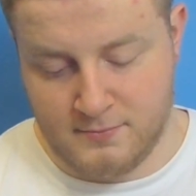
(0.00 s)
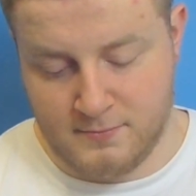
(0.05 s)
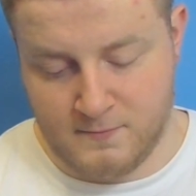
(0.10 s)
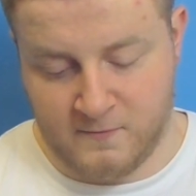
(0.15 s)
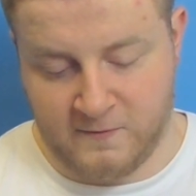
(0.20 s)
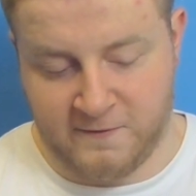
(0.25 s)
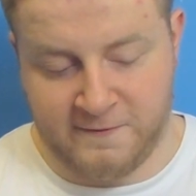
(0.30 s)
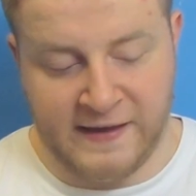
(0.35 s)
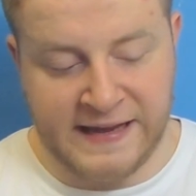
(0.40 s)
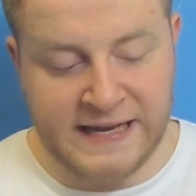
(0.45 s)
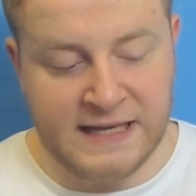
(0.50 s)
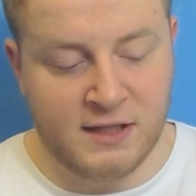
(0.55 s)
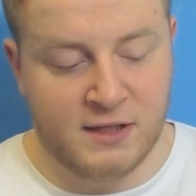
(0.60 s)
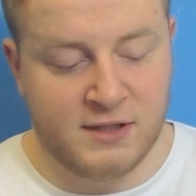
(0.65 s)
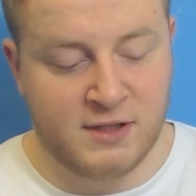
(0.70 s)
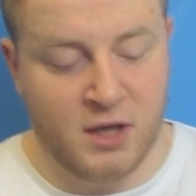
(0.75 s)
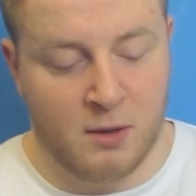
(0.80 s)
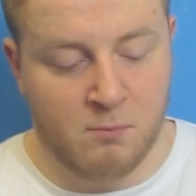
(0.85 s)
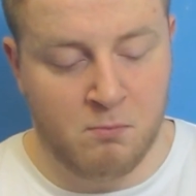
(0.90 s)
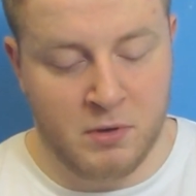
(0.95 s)
Find
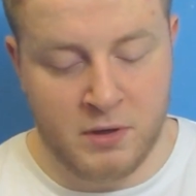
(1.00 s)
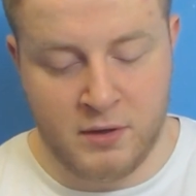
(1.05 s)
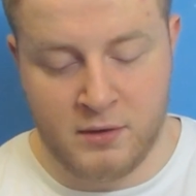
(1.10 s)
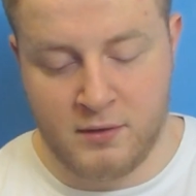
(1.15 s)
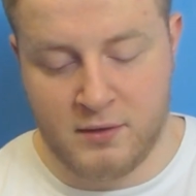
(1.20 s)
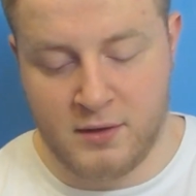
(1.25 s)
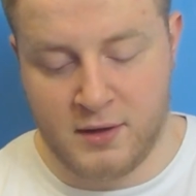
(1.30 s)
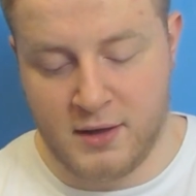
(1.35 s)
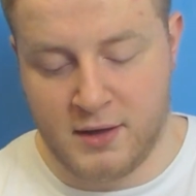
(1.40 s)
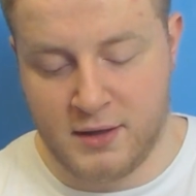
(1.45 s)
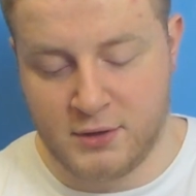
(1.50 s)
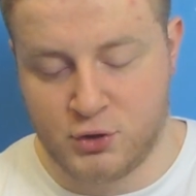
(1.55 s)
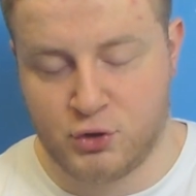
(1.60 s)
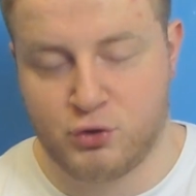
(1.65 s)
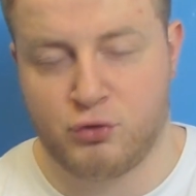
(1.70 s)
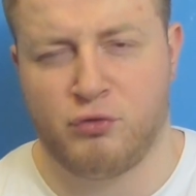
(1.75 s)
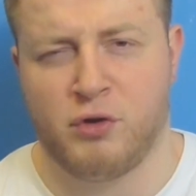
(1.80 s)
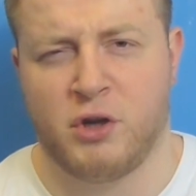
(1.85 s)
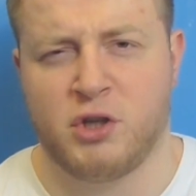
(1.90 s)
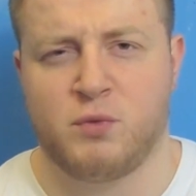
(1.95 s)
someone that is
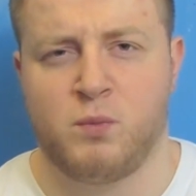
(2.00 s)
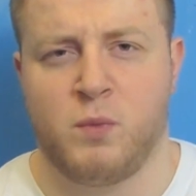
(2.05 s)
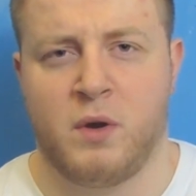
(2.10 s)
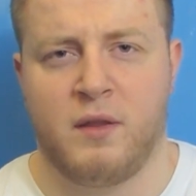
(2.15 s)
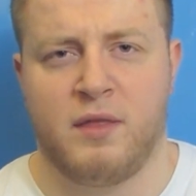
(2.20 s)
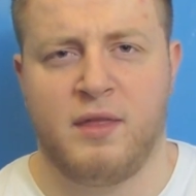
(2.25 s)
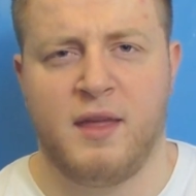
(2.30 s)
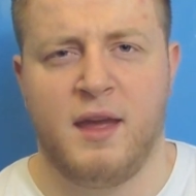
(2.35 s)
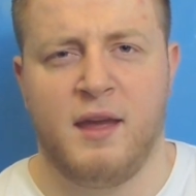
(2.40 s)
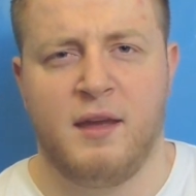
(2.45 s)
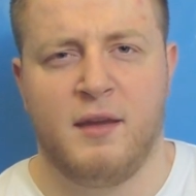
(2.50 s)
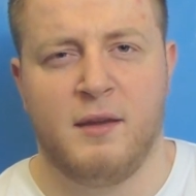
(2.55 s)
trustworthy.